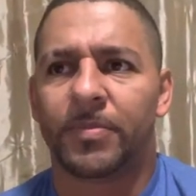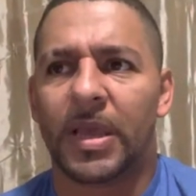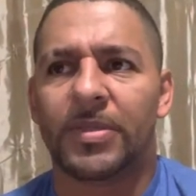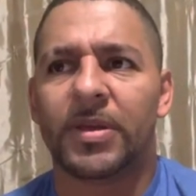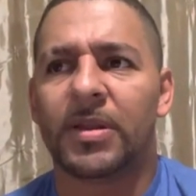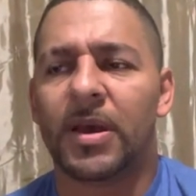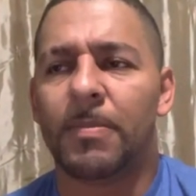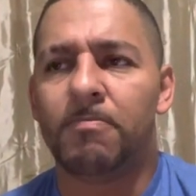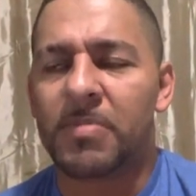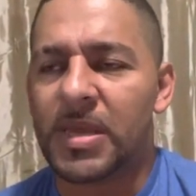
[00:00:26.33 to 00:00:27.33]
And then
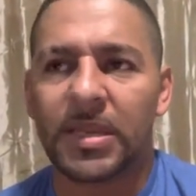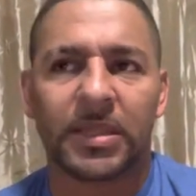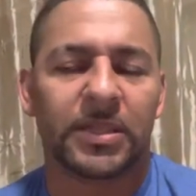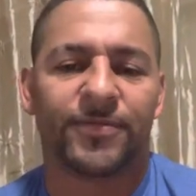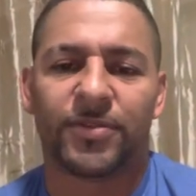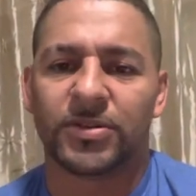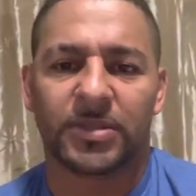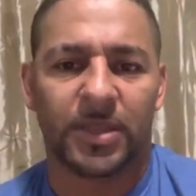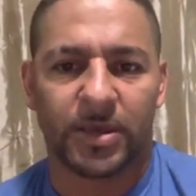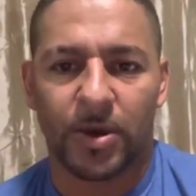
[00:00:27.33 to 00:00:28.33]
immediately the first
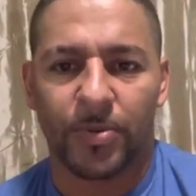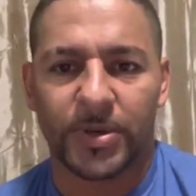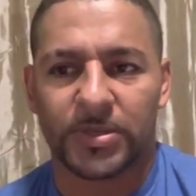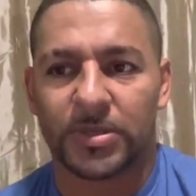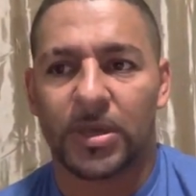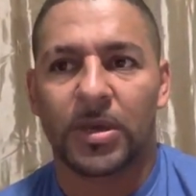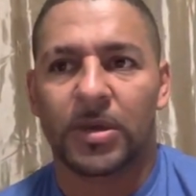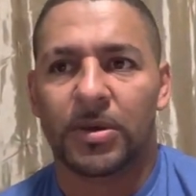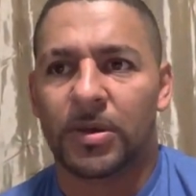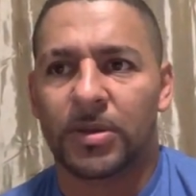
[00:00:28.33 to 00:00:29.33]
thing they go is,
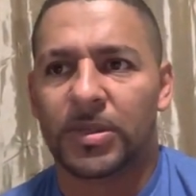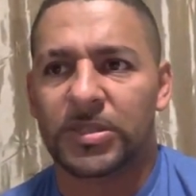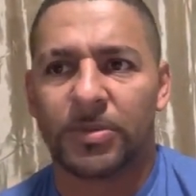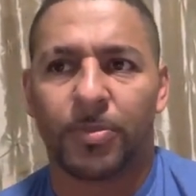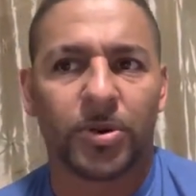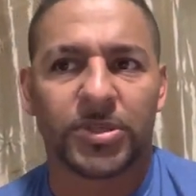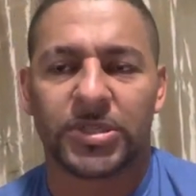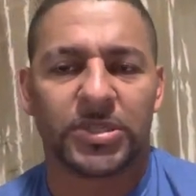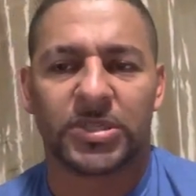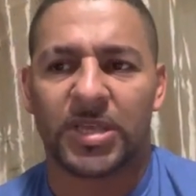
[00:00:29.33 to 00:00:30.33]
these
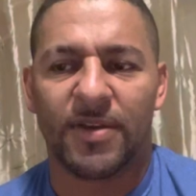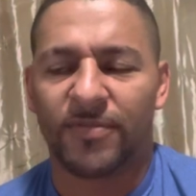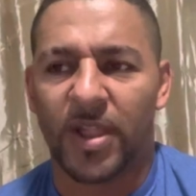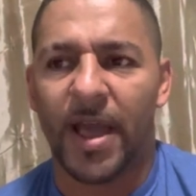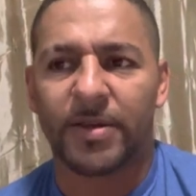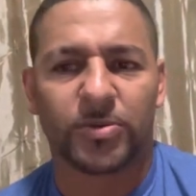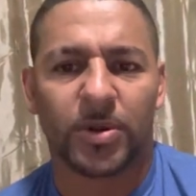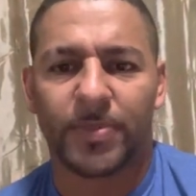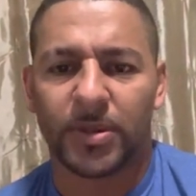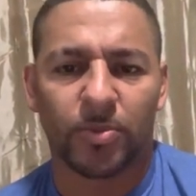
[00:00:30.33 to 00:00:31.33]
abortions save lives. What
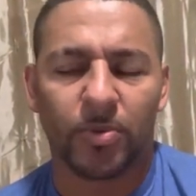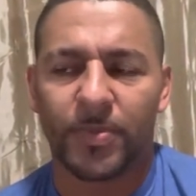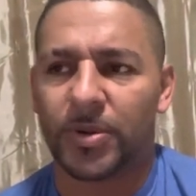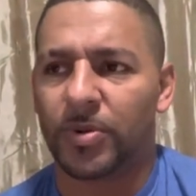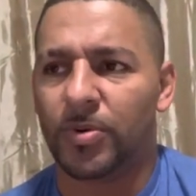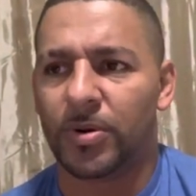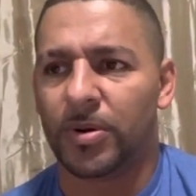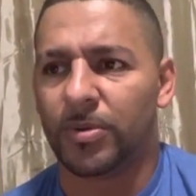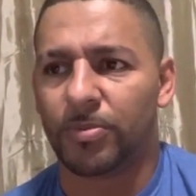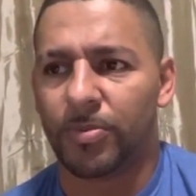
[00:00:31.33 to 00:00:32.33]
about the women who
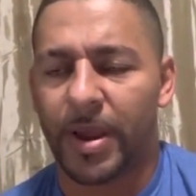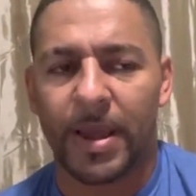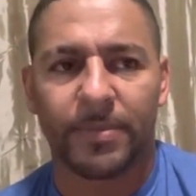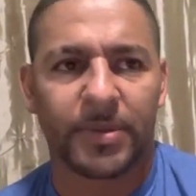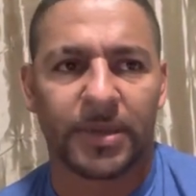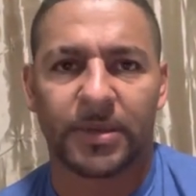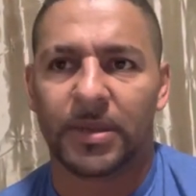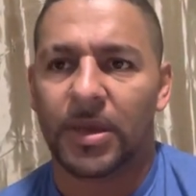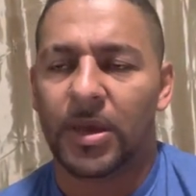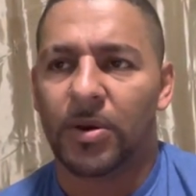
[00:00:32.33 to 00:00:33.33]
were raped and
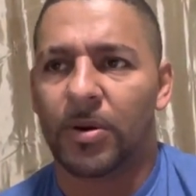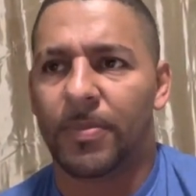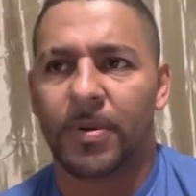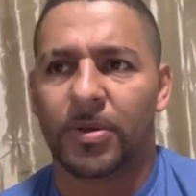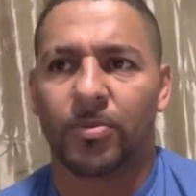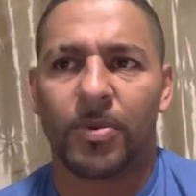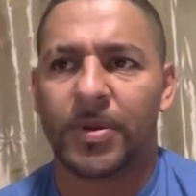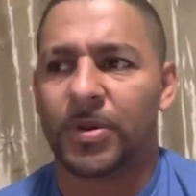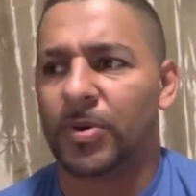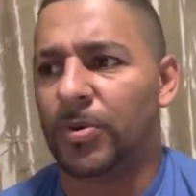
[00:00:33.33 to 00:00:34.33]
the
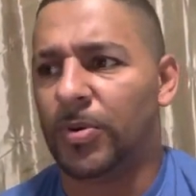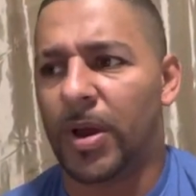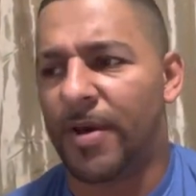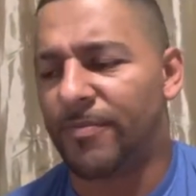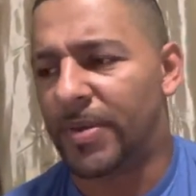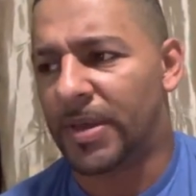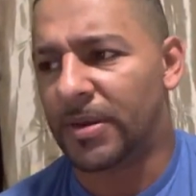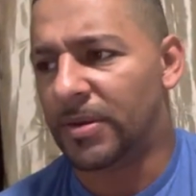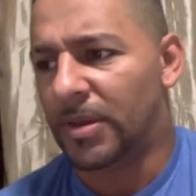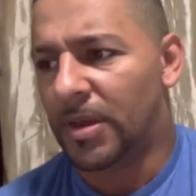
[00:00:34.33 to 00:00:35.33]
women who have
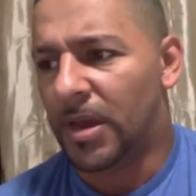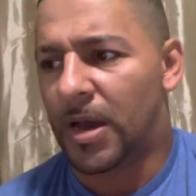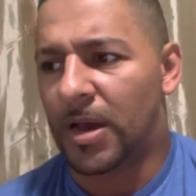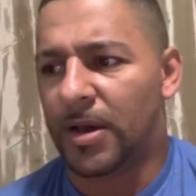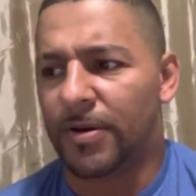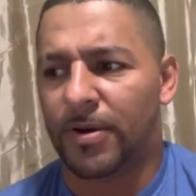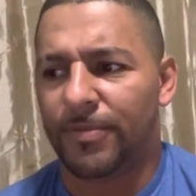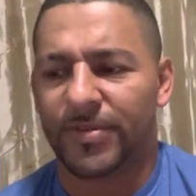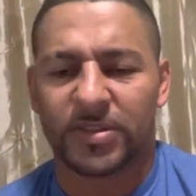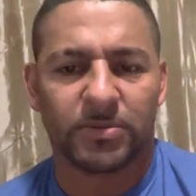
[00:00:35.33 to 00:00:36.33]
been
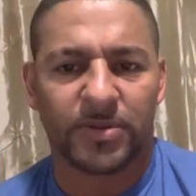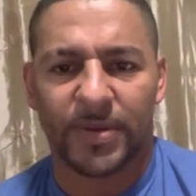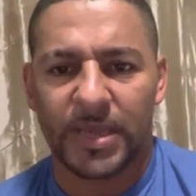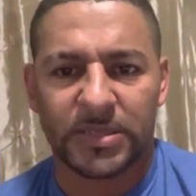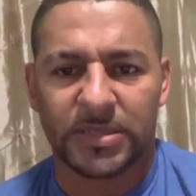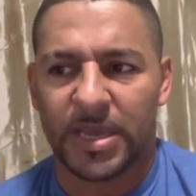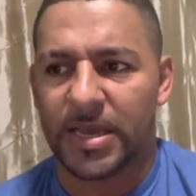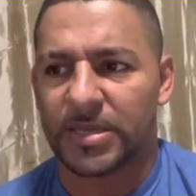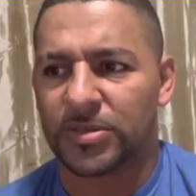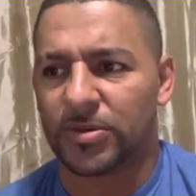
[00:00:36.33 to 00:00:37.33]
victims of
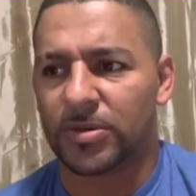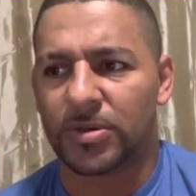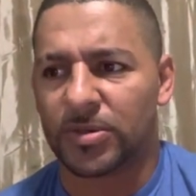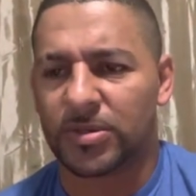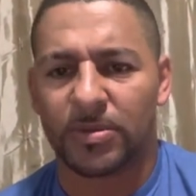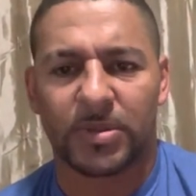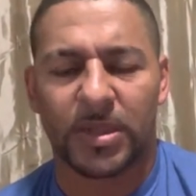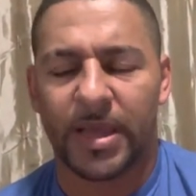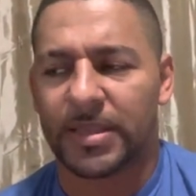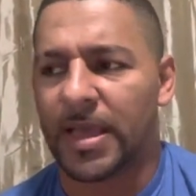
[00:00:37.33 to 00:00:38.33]
incest or something
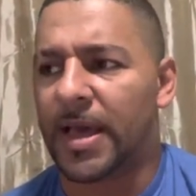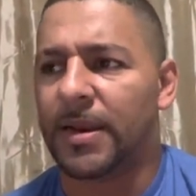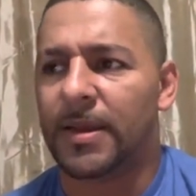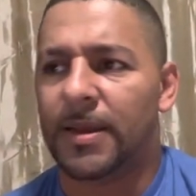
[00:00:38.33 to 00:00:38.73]
like that?